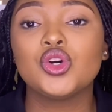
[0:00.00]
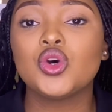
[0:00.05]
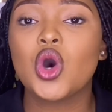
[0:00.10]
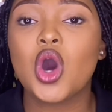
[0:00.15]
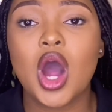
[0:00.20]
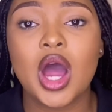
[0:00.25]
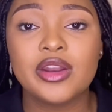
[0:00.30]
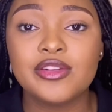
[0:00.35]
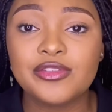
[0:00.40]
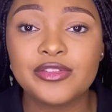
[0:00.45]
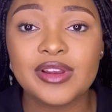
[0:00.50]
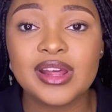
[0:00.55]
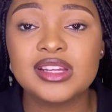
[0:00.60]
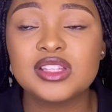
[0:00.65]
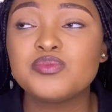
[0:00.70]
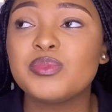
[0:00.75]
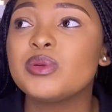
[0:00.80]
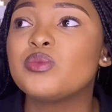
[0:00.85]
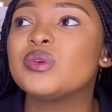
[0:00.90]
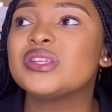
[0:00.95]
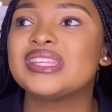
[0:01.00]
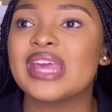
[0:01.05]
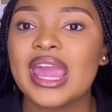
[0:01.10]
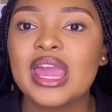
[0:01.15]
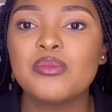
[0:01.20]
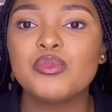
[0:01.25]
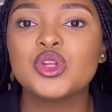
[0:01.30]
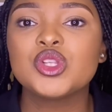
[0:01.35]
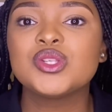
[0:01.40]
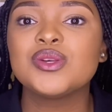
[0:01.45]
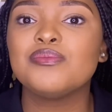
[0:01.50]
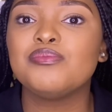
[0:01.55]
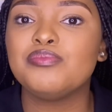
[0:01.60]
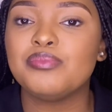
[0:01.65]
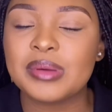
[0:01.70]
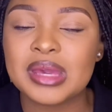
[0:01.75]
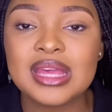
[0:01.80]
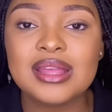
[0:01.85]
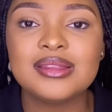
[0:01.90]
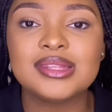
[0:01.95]
conflict, but was able to
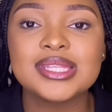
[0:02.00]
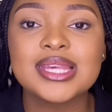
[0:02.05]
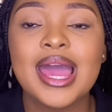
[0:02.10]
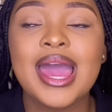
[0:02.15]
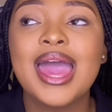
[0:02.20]
beat